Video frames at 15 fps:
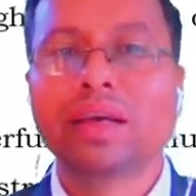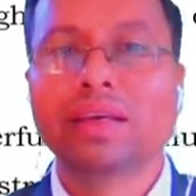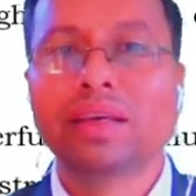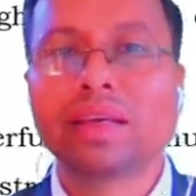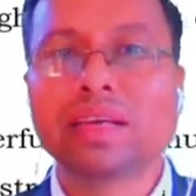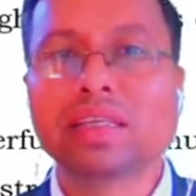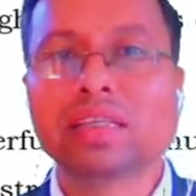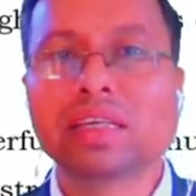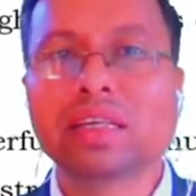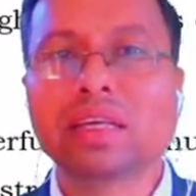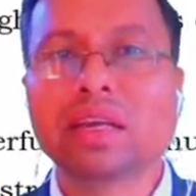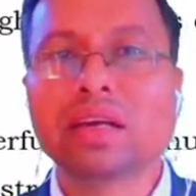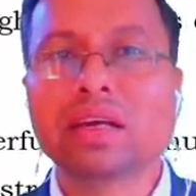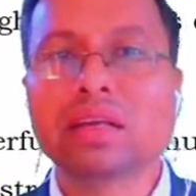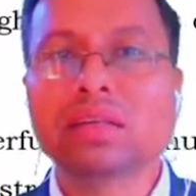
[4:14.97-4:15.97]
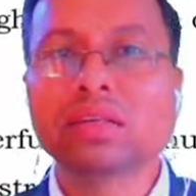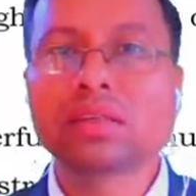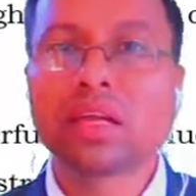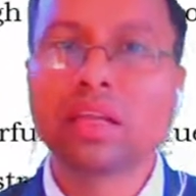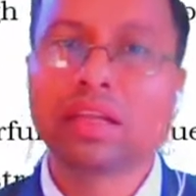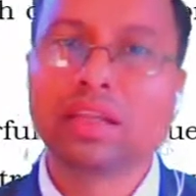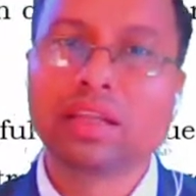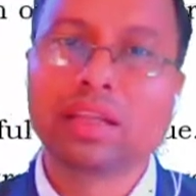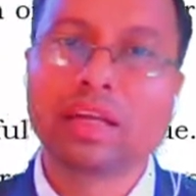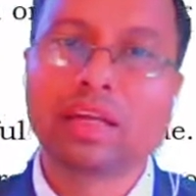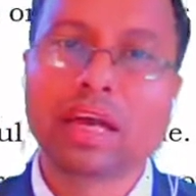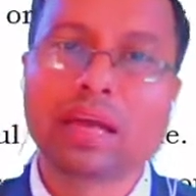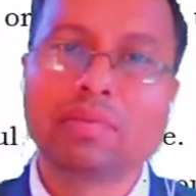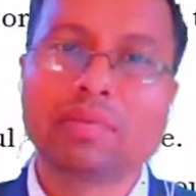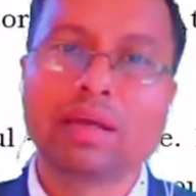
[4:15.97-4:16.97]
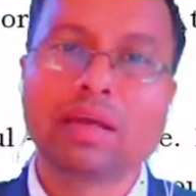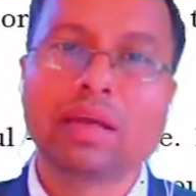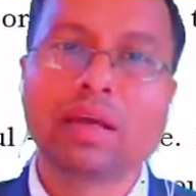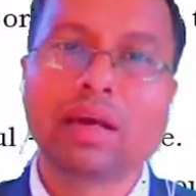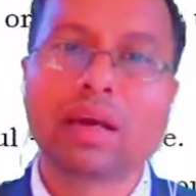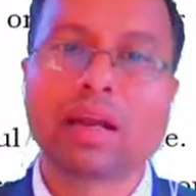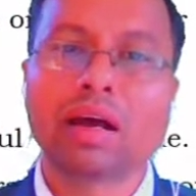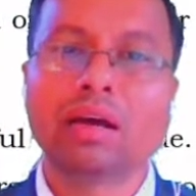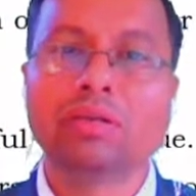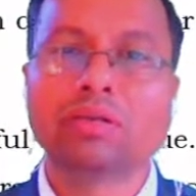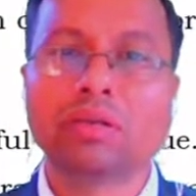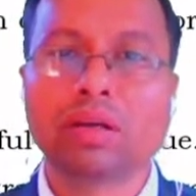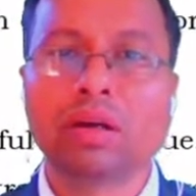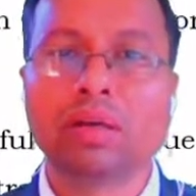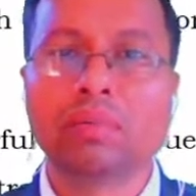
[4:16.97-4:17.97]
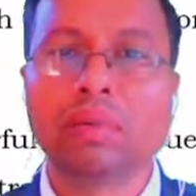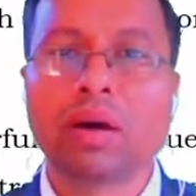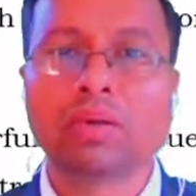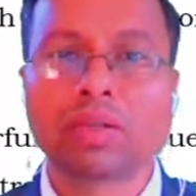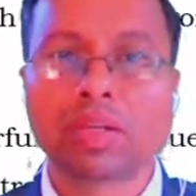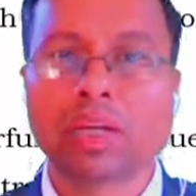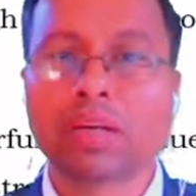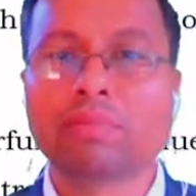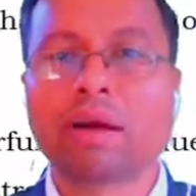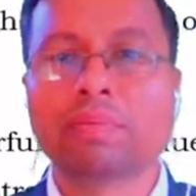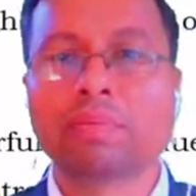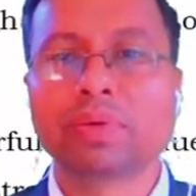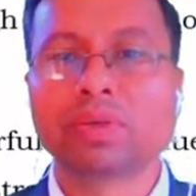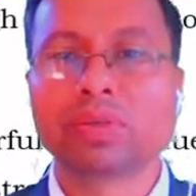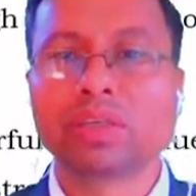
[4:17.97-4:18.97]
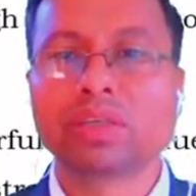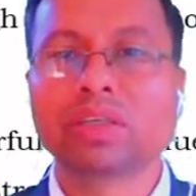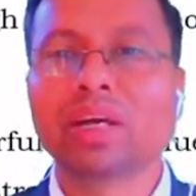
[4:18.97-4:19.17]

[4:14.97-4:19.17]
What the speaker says: kinesthetic learners, they can be around about 35%,